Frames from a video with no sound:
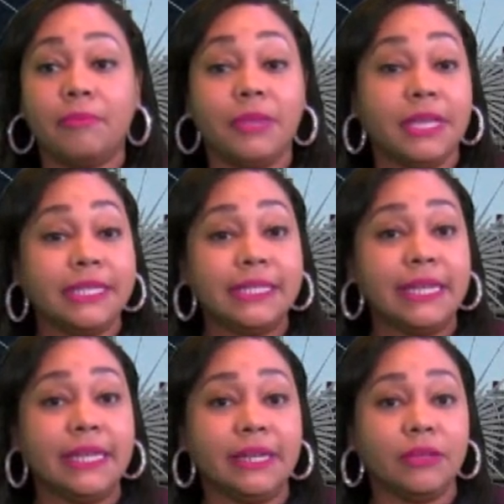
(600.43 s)
is
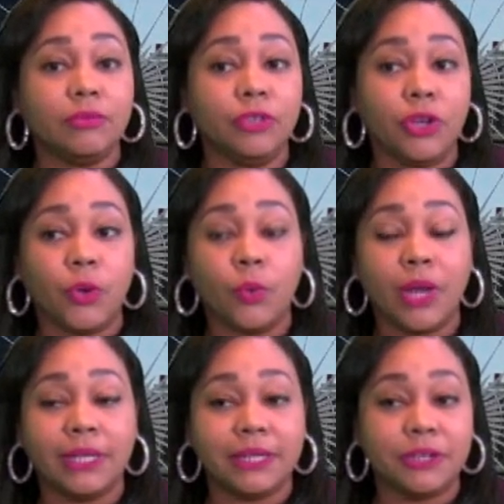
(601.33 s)
needed. You know,
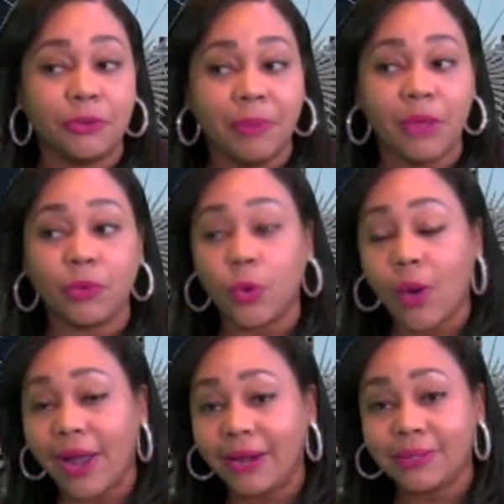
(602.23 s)
one lender may
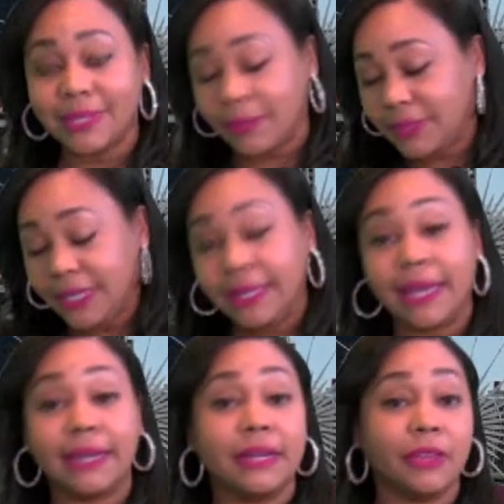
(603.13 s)
require something
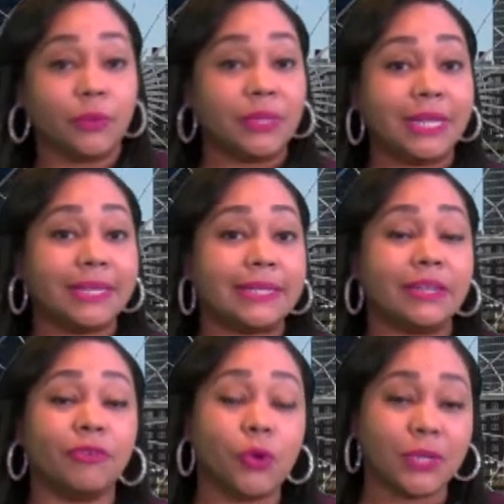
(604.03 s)
that another one
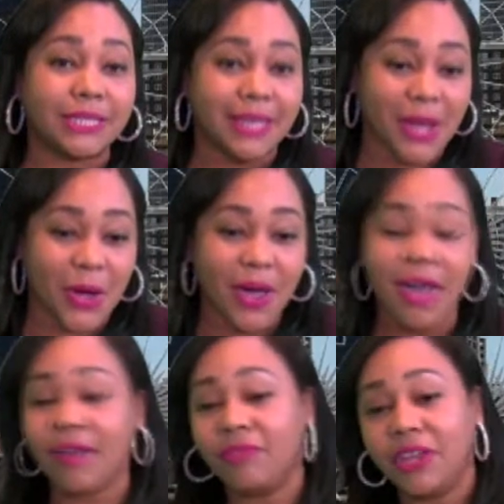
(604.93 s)
doesn't. Of course, they all
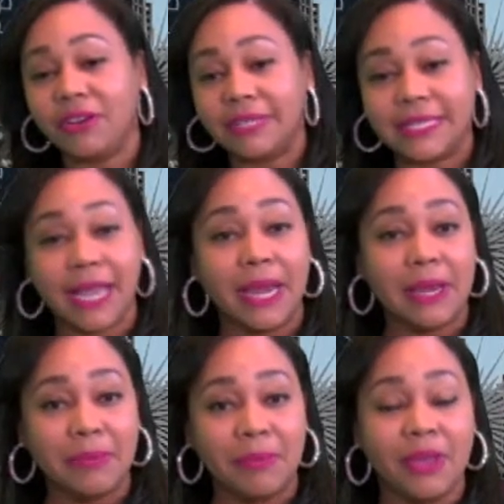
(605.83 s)
have their
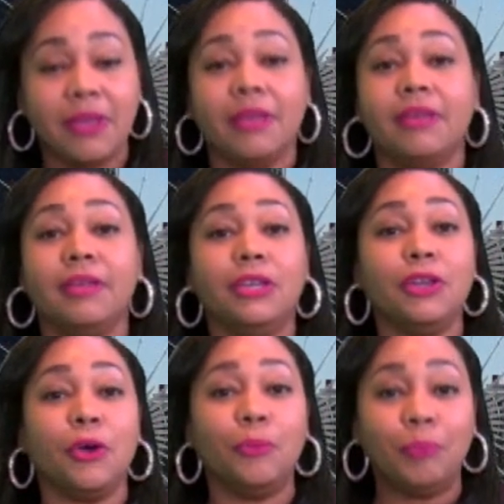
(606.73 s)
same,
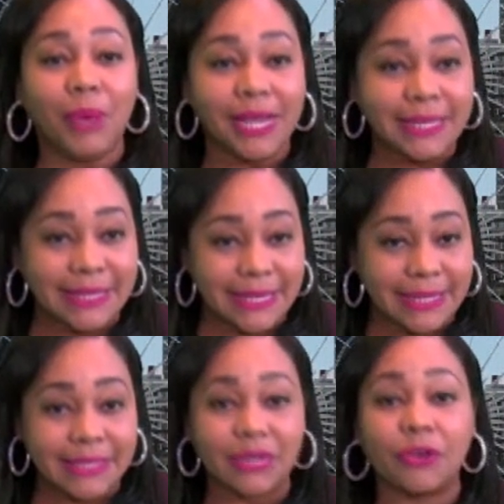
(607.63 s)
you know,
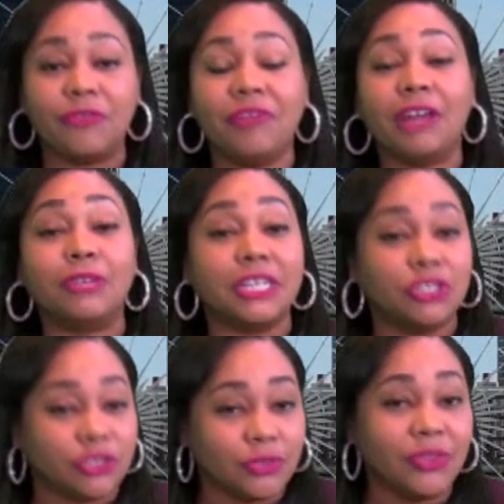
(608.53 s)
basis or
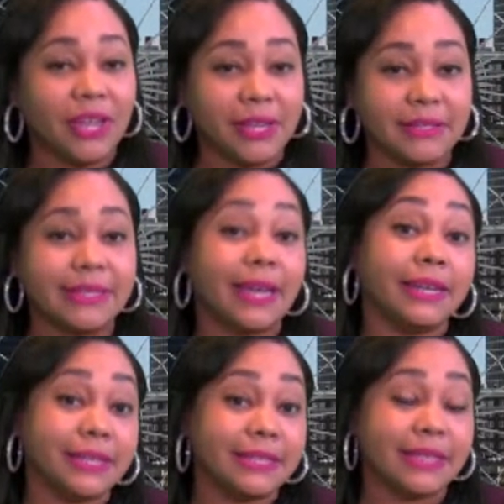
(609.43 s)
foundational things
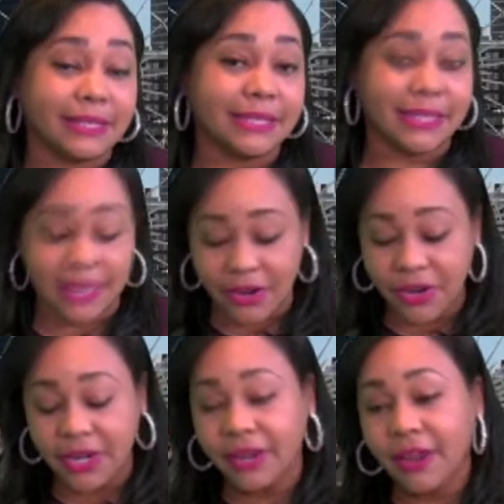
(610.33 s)
that is
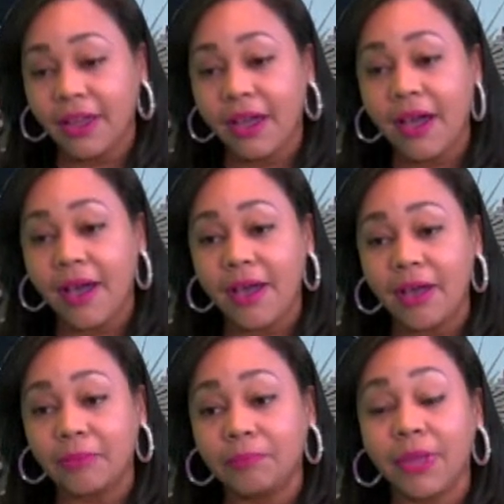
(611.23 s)
necessary.
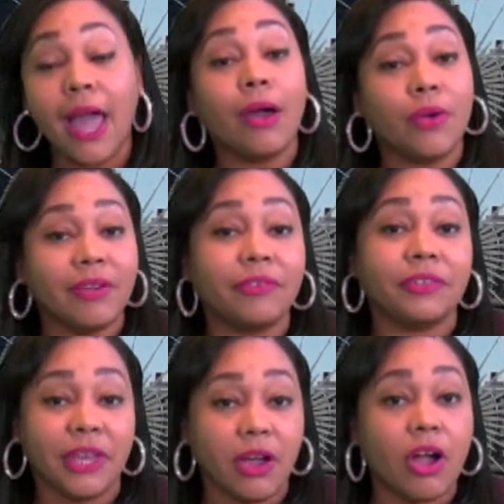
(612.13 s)

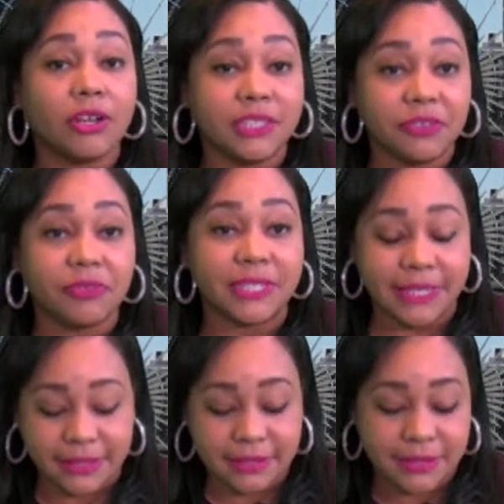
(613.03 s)
However, there are
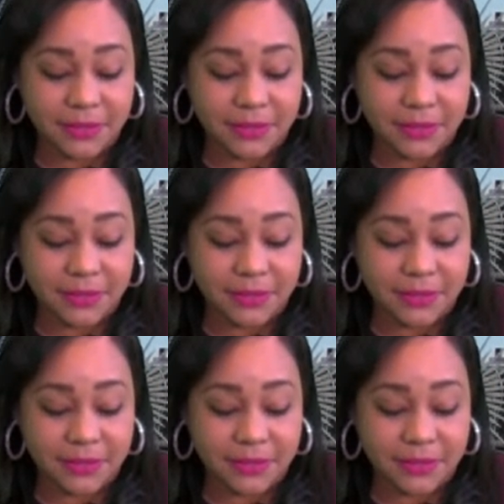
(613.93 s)
differences.